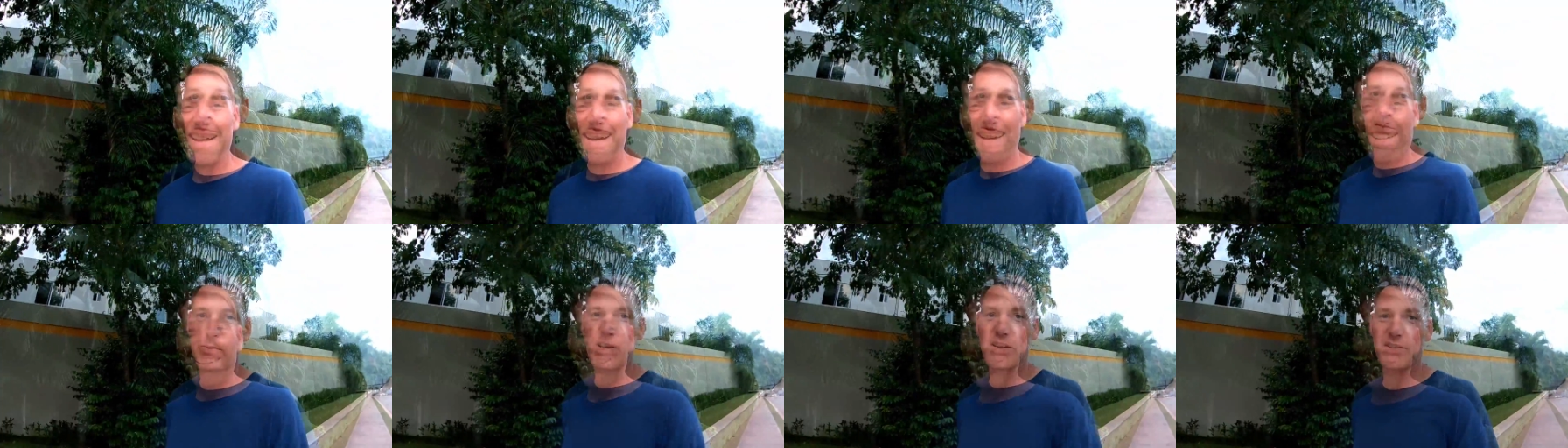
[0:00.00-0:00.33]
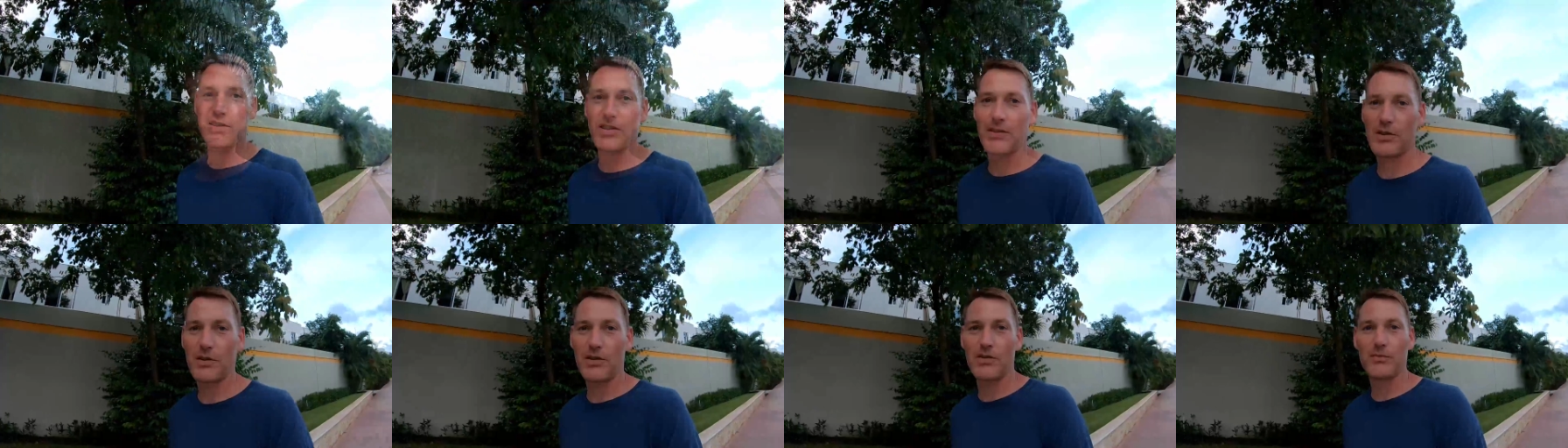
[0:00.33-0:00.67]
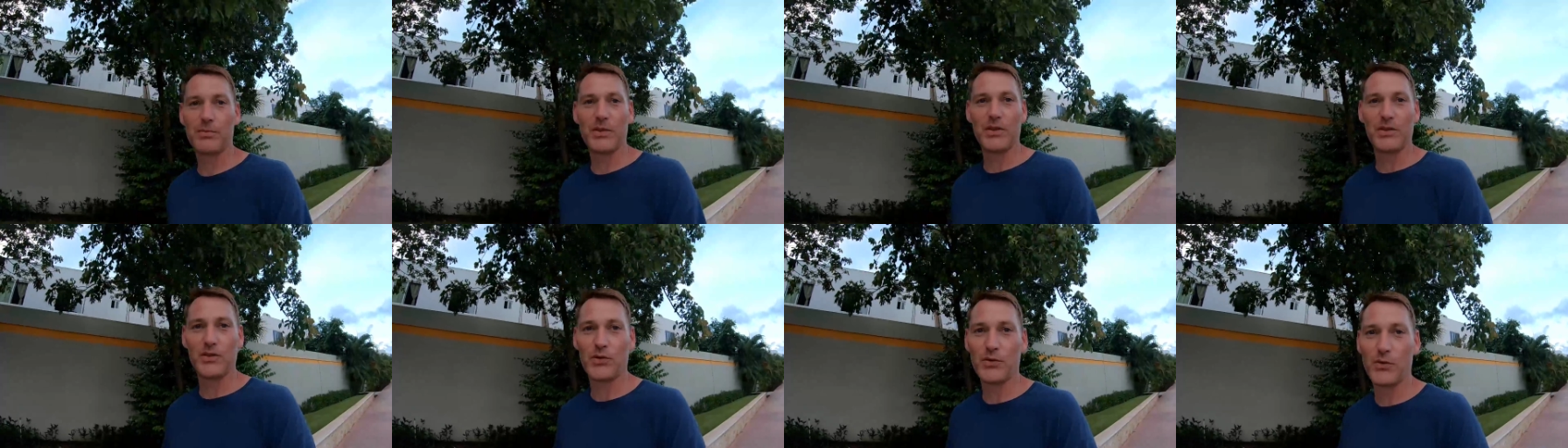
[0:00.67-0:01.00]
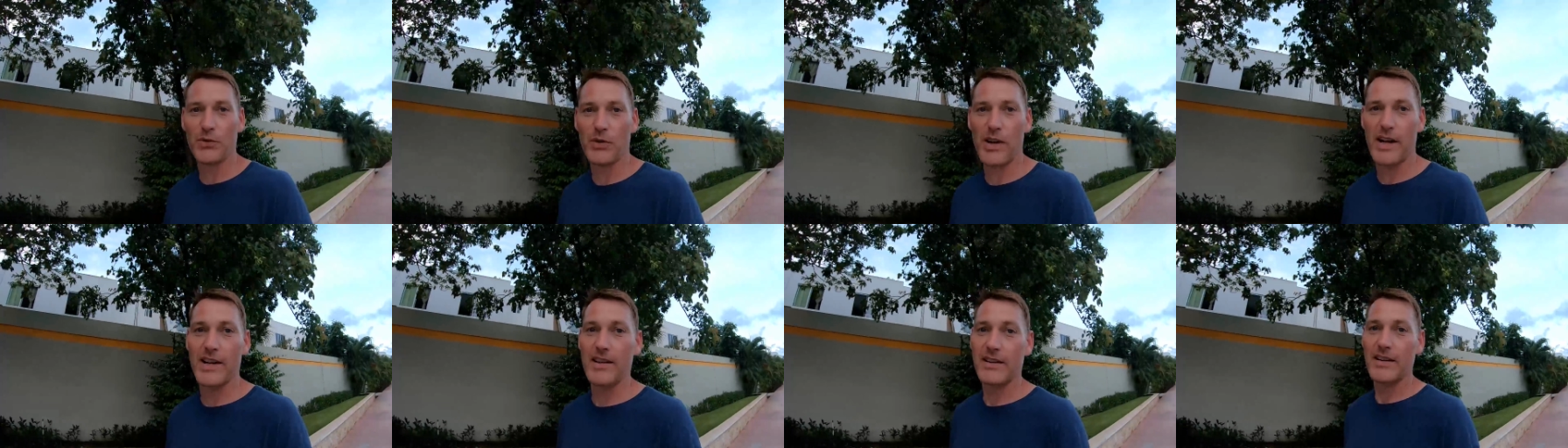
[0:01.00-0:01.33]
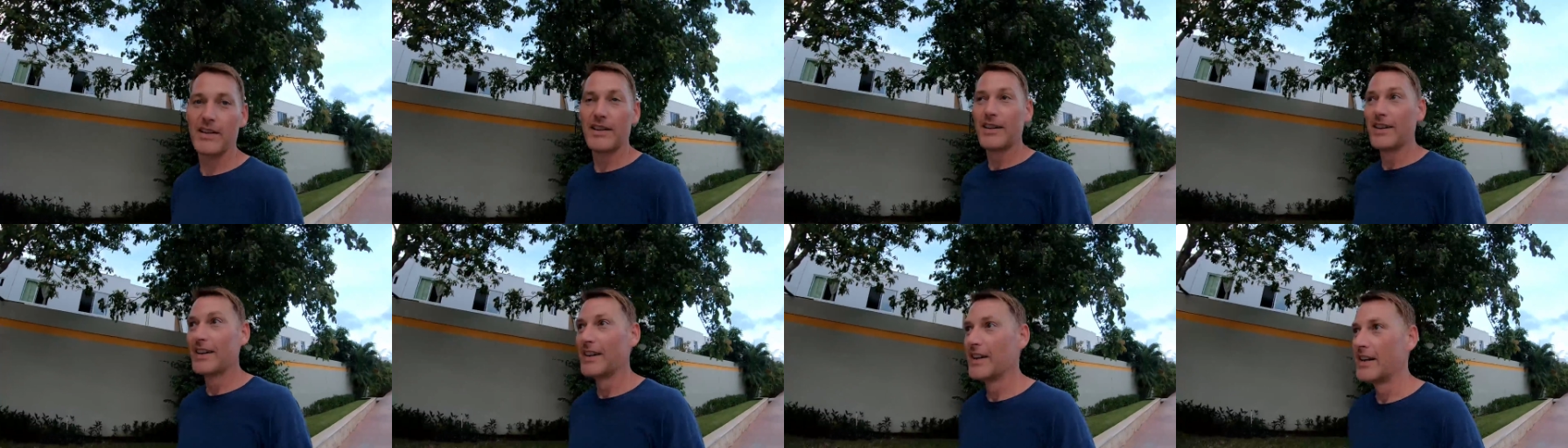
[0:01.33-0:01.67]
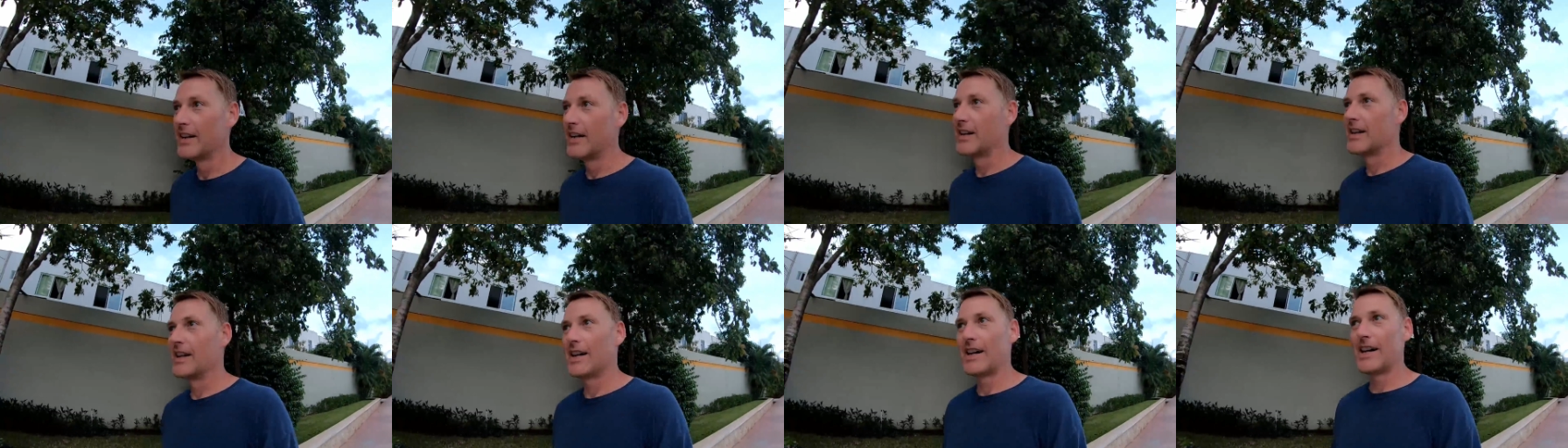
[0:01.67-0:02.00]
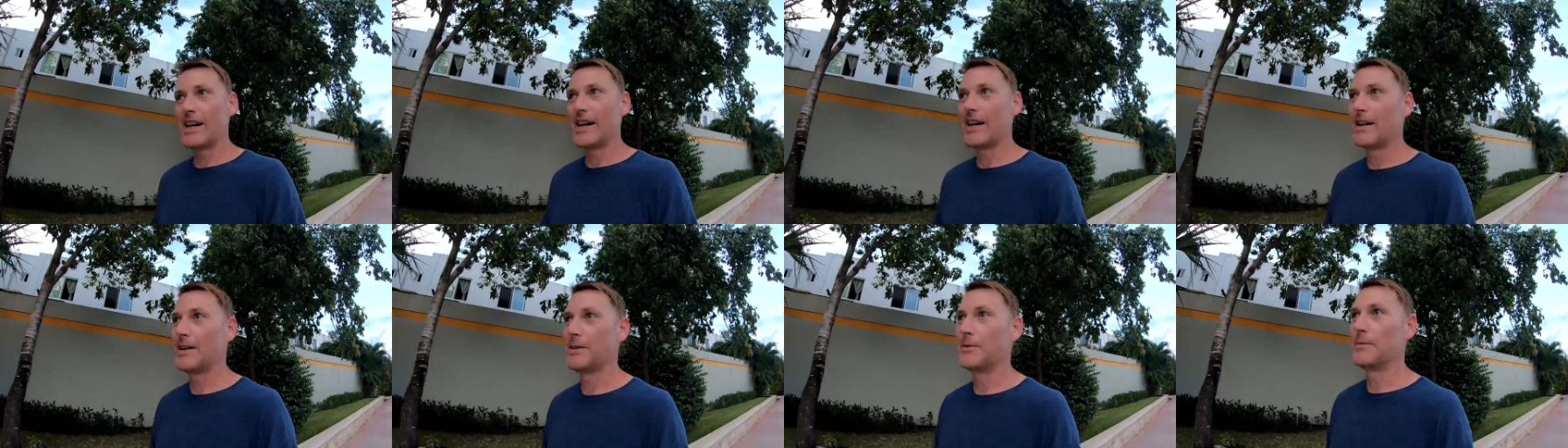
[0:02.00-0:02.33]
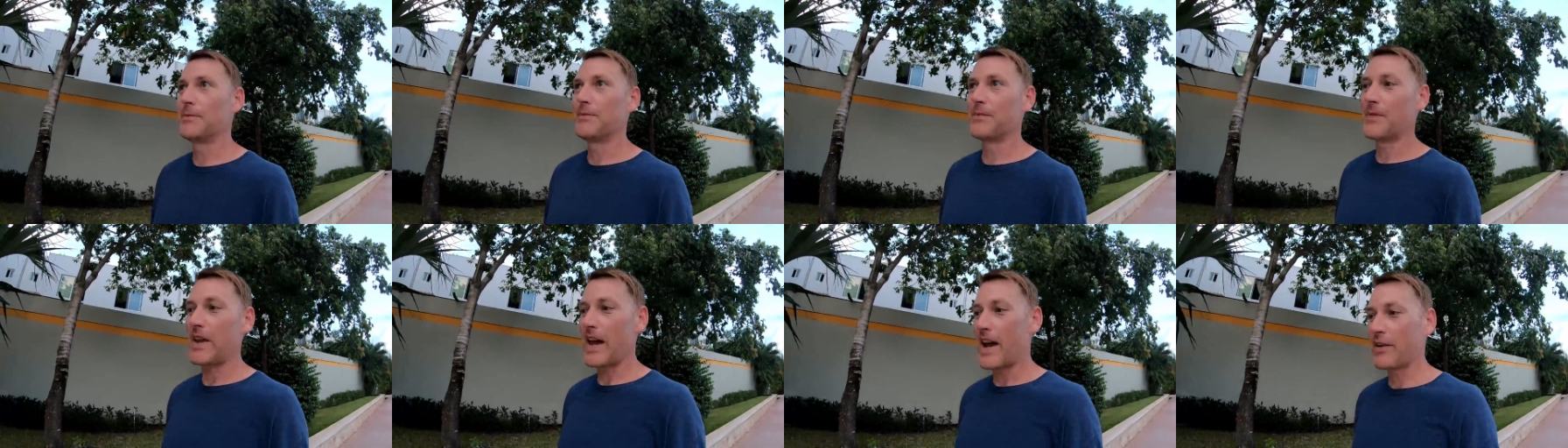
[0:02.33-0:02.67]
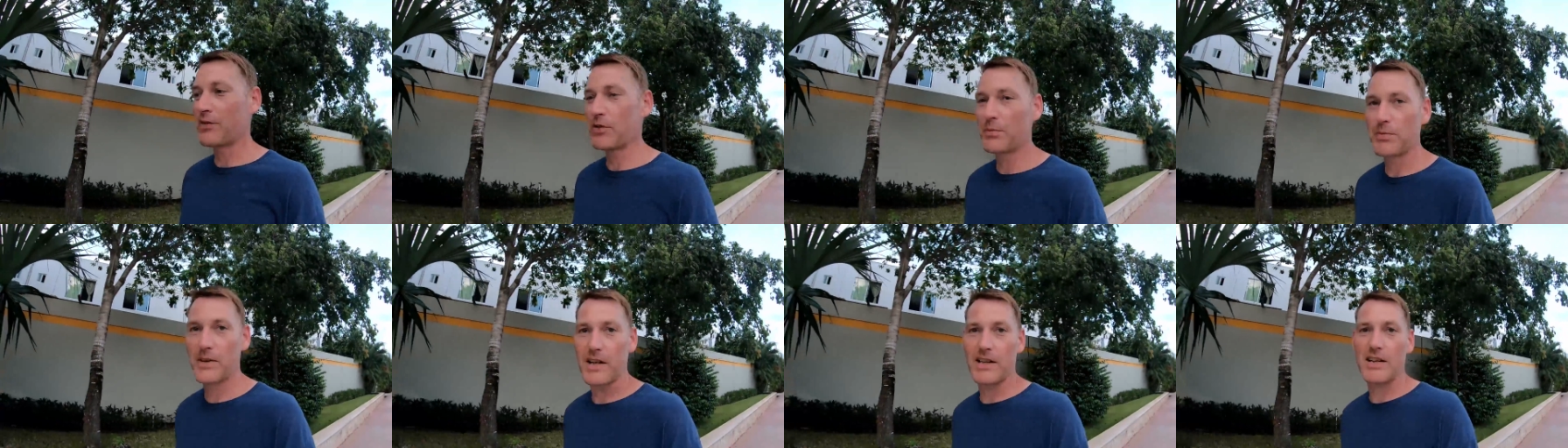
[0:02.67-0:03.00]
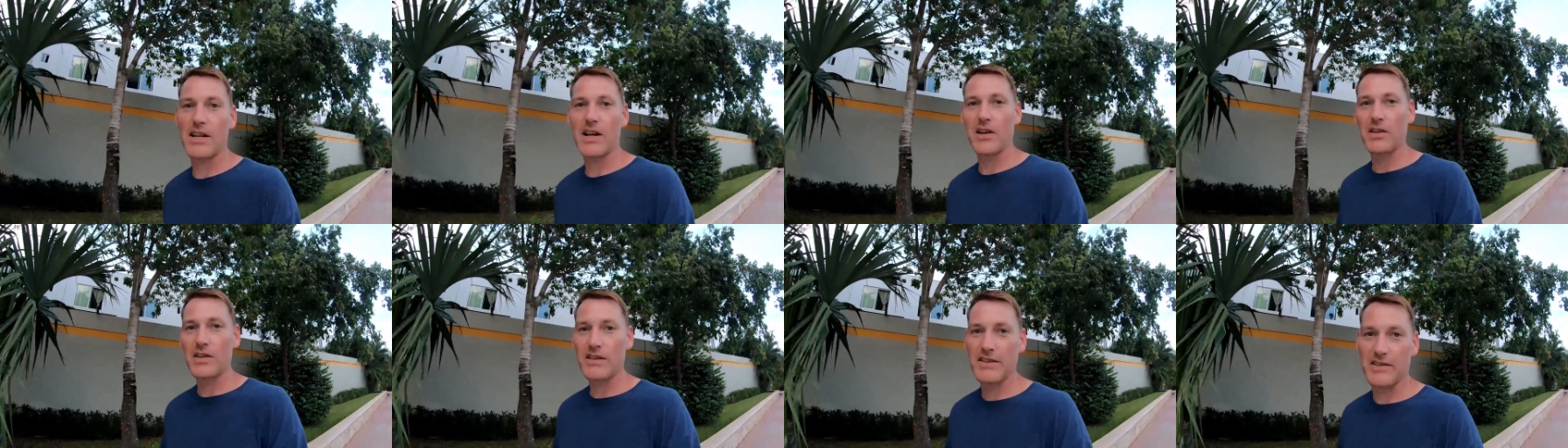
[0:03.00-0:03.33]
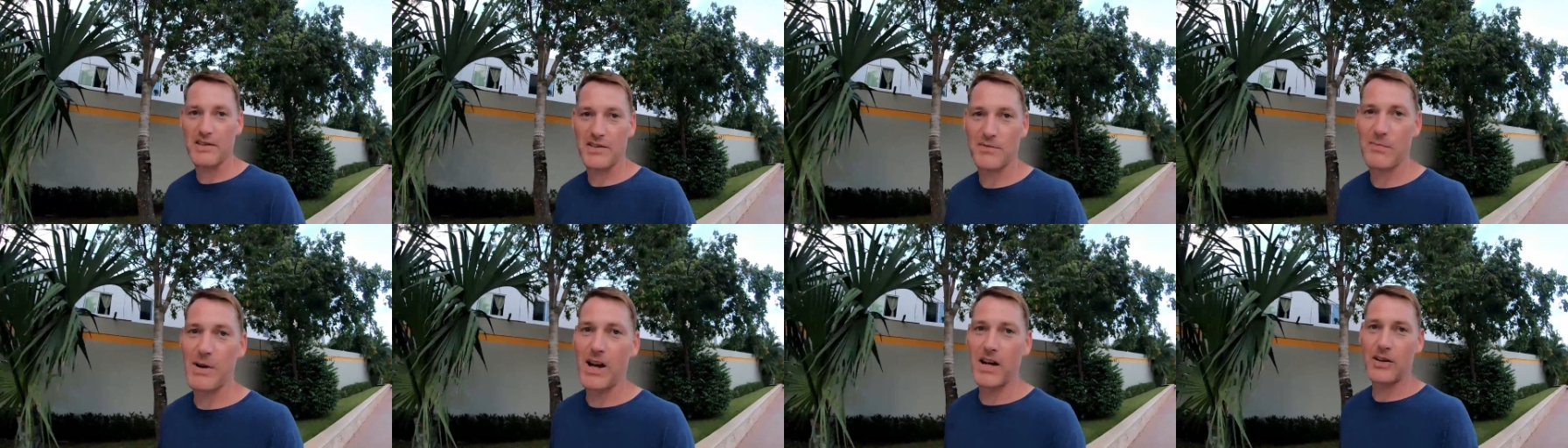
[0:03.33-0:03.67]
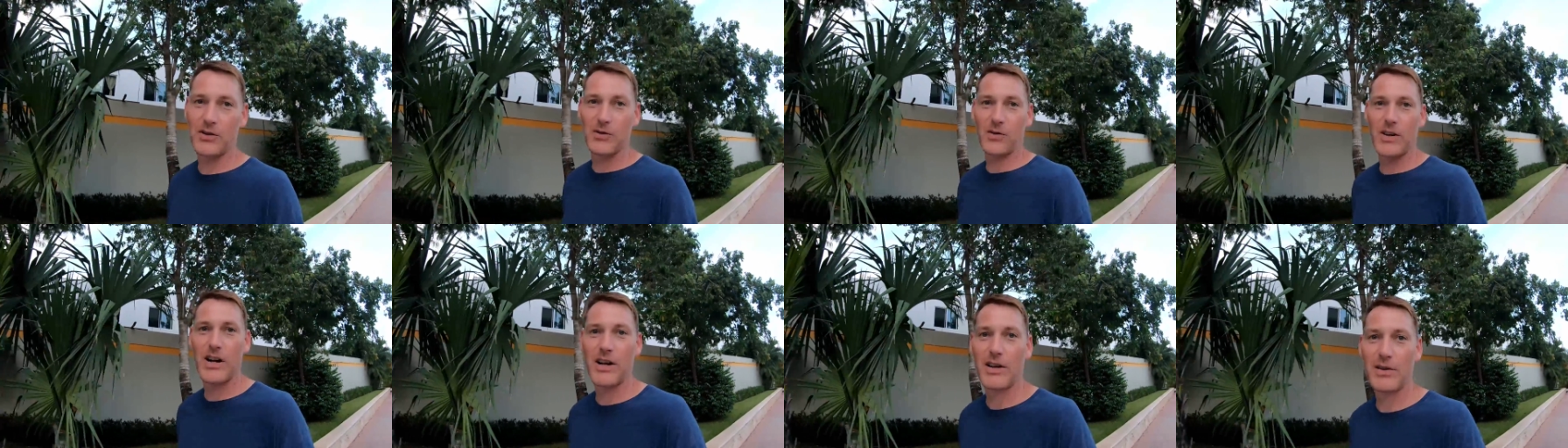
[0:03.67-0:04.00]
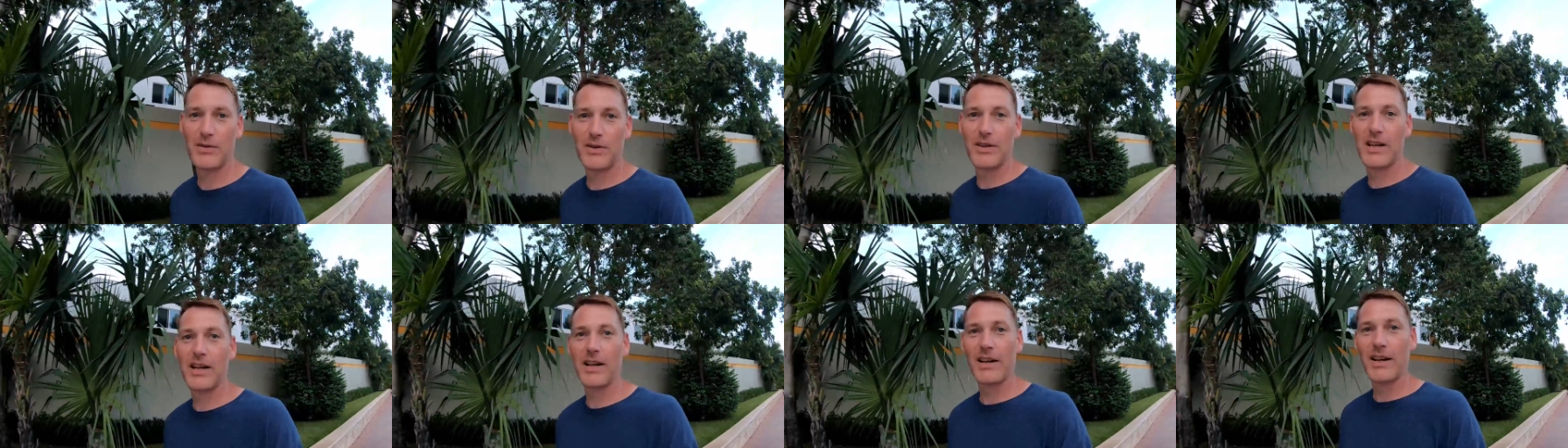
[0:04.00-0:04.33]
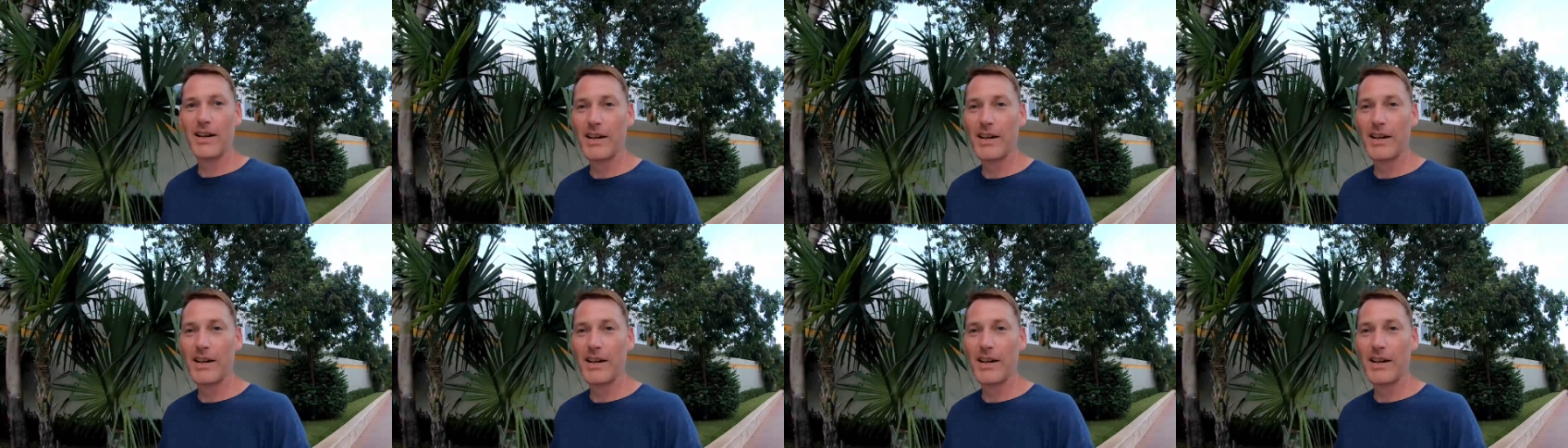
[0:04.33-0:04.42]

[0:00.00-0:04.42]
People in Mexico have been great. Um, everybody carries a smile around.